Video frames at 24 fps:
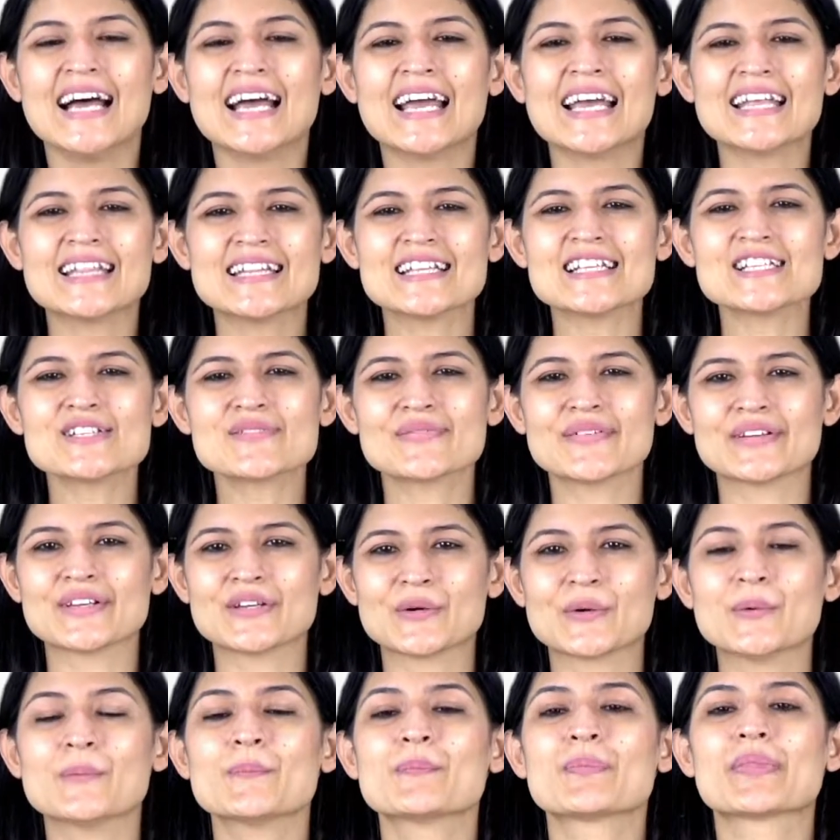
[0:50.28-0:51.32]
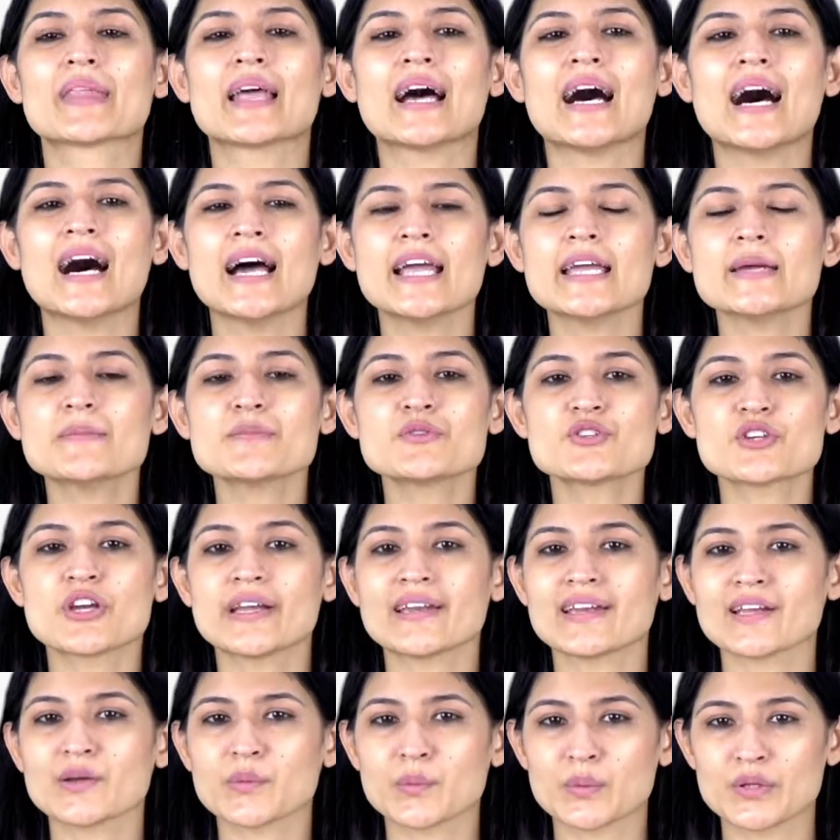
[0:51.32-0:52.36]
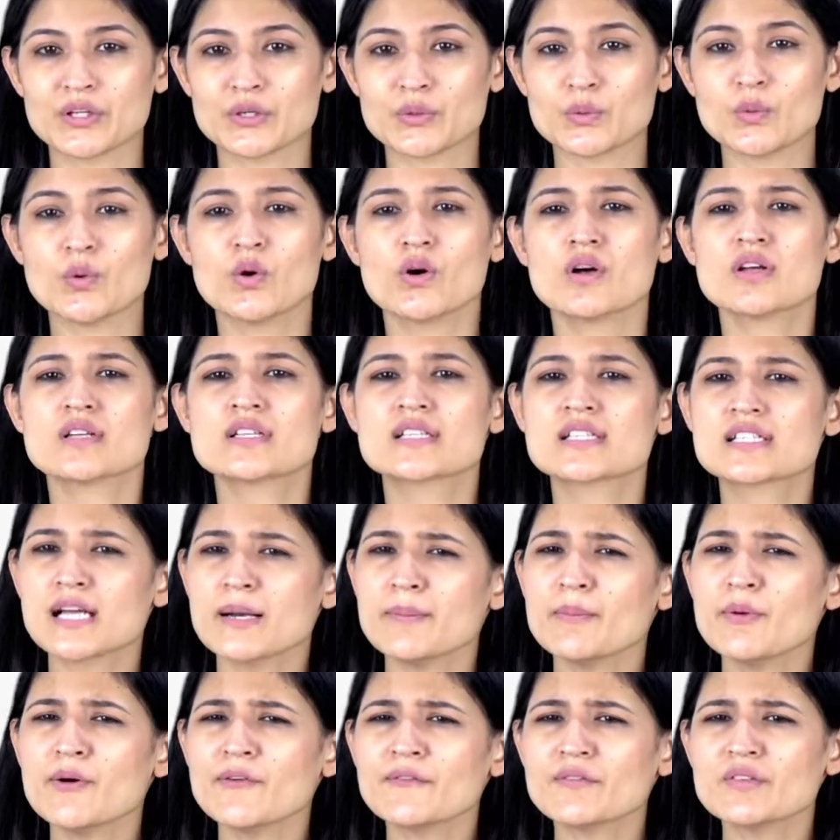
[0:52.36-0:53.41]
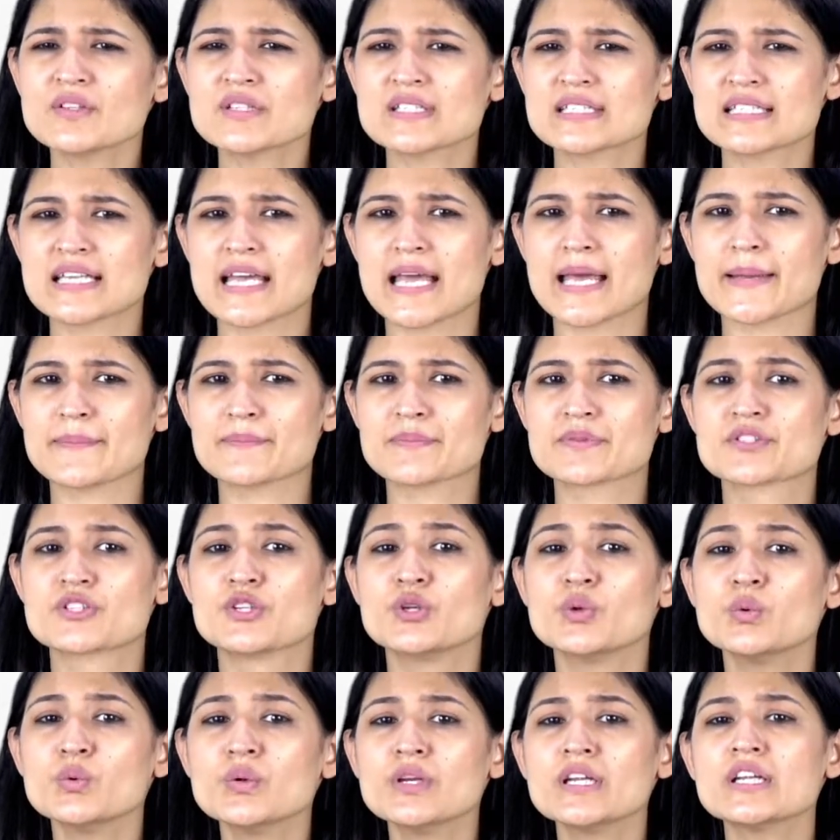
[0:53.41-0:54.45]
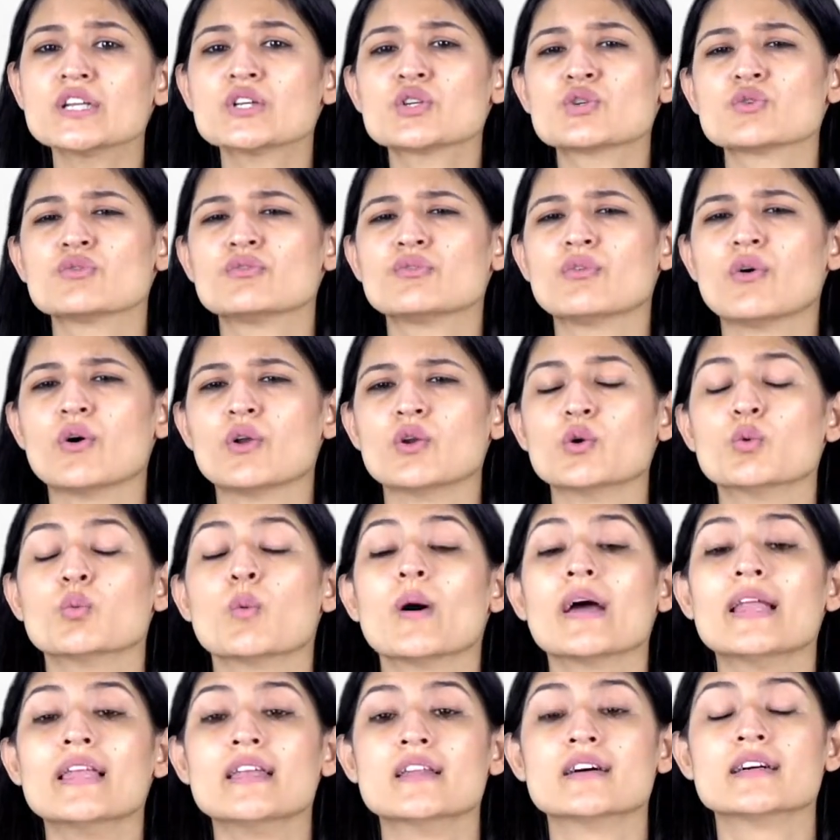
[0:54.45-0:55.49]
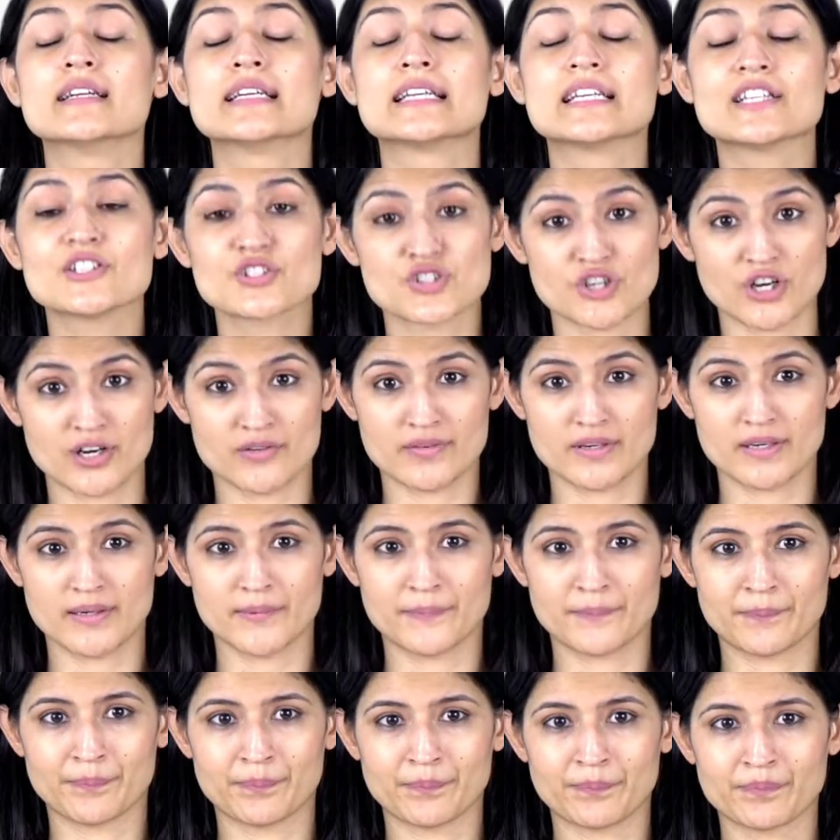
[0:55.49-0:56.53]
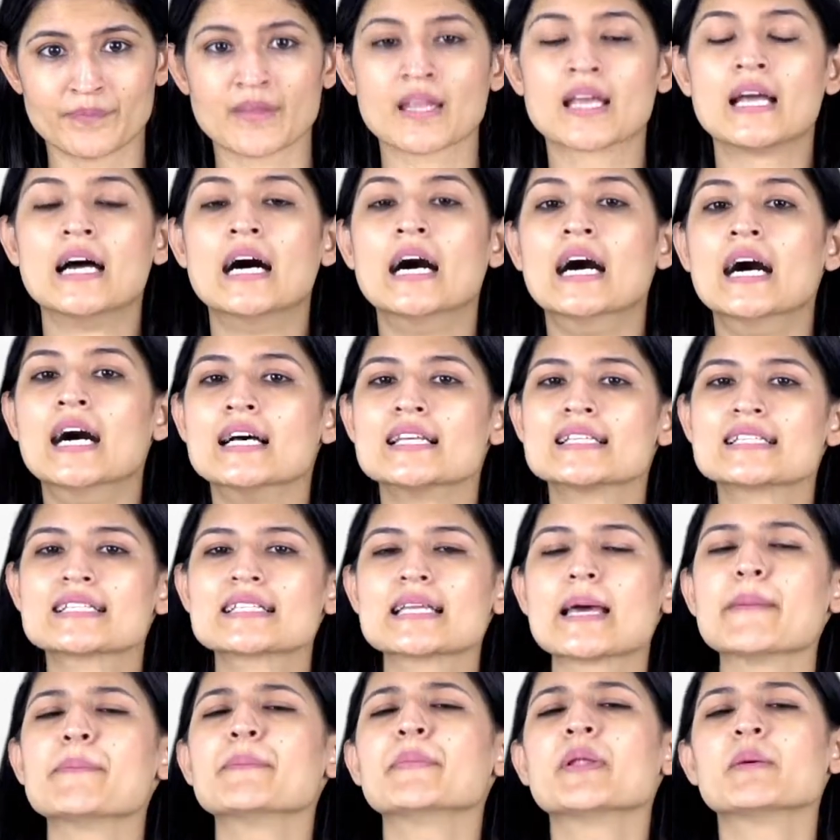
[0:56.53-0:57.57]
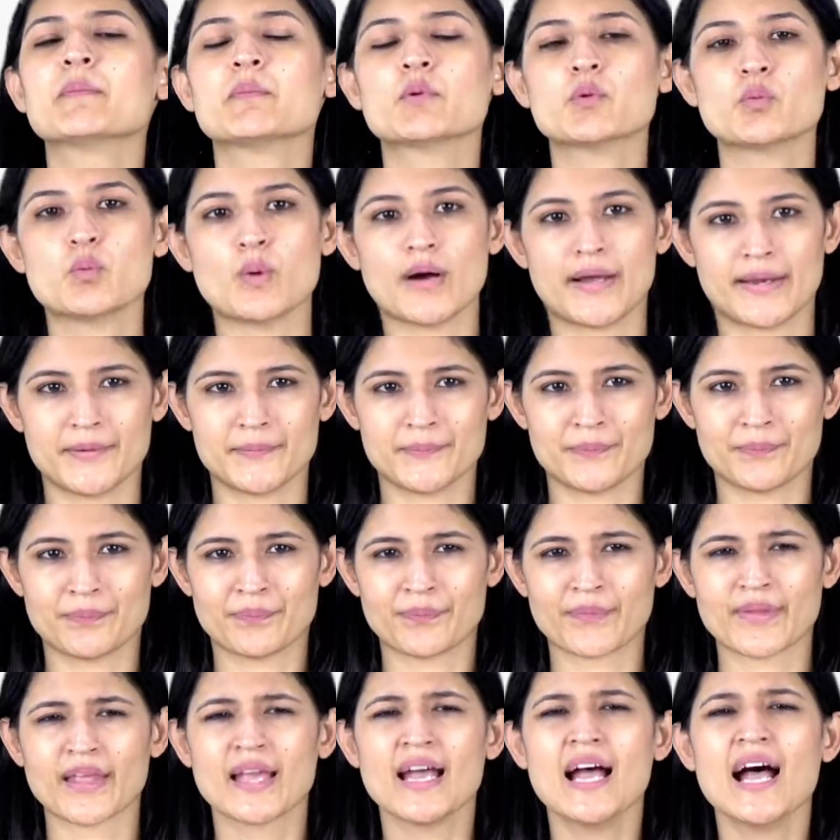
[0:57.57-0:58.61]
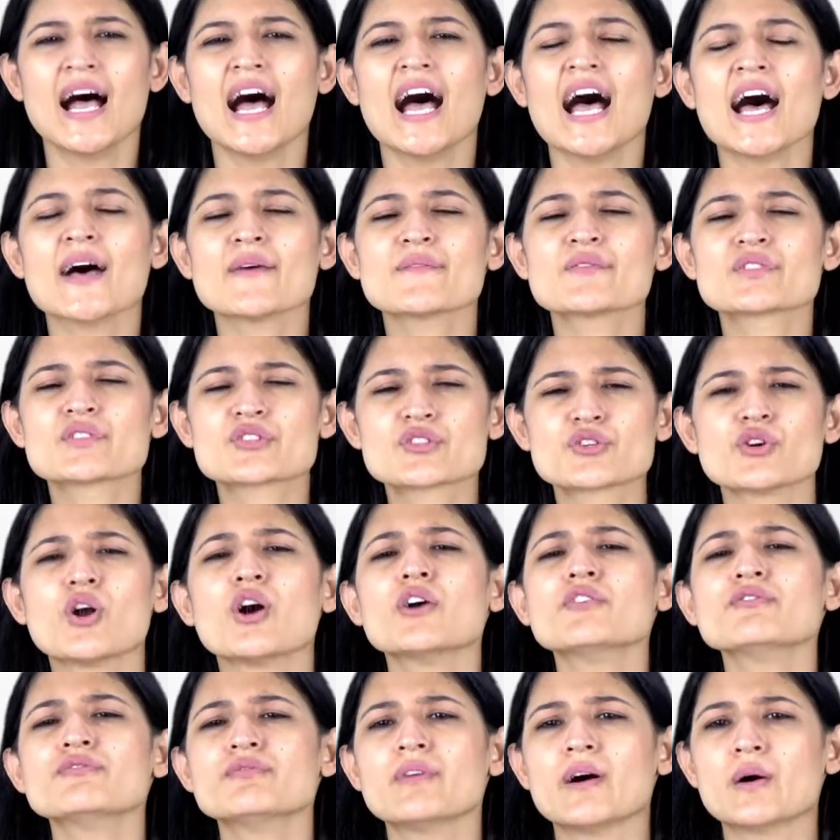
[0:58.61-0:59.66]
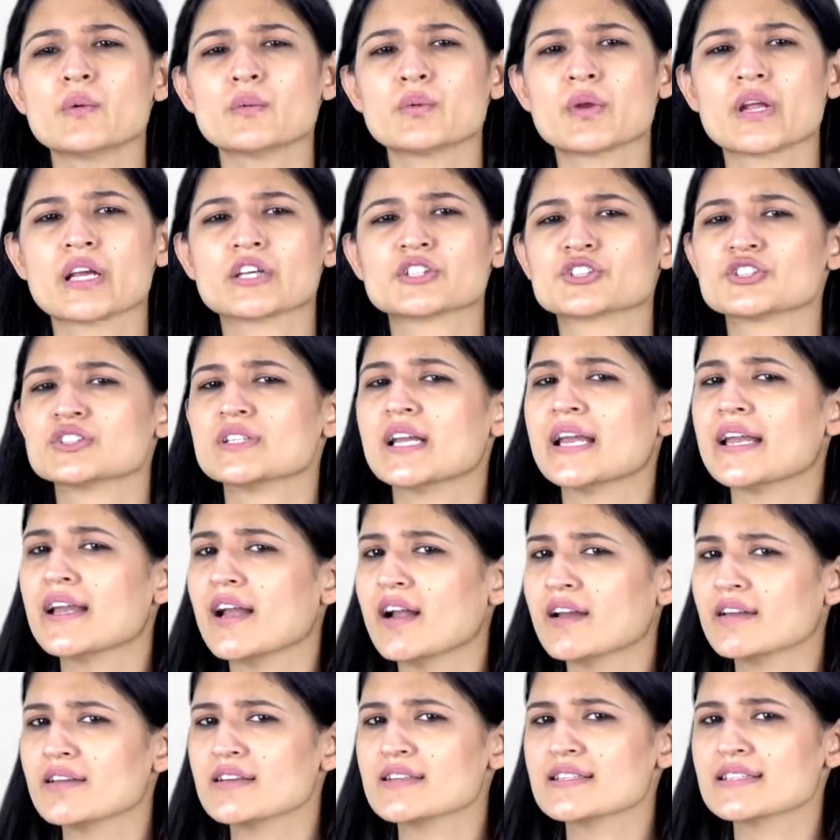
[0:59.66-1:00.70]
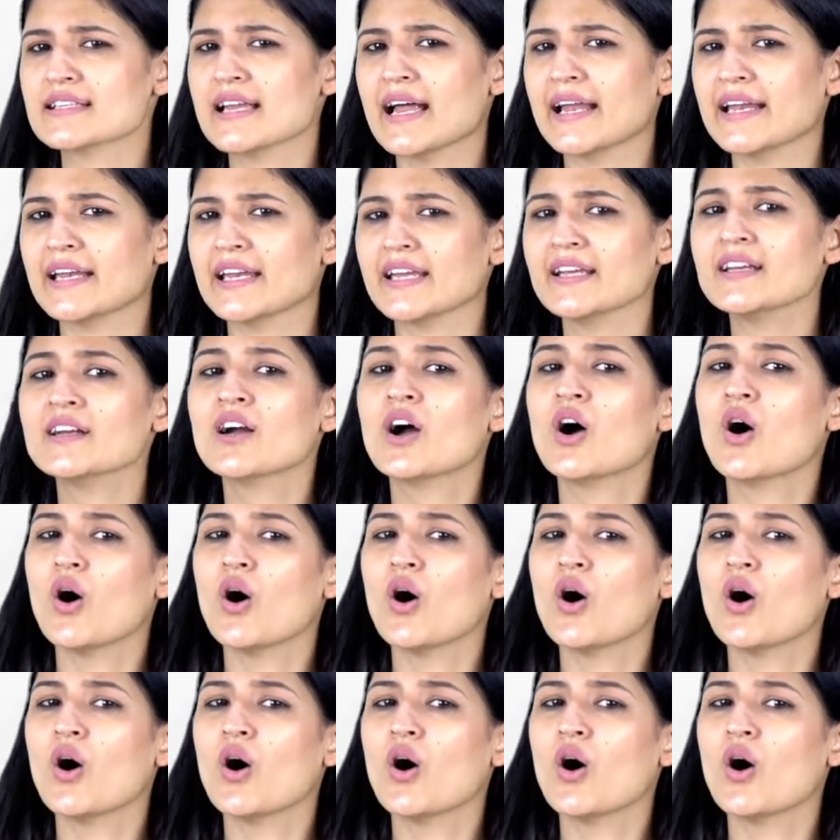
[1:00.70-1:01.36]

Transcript: In this video, I am sharing with you some of the steps you need to follow while learning Java. Step number 1. Have strong foundation and understanding